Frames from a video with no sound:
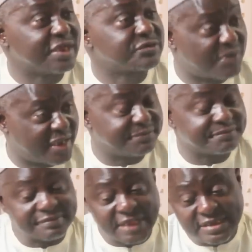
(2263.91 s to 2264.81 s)
That's why
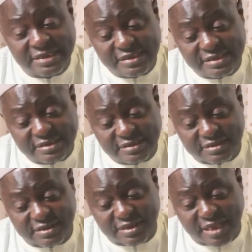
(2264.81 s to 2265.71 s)

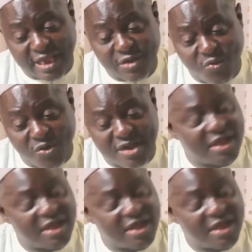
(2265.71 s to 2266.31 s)
I work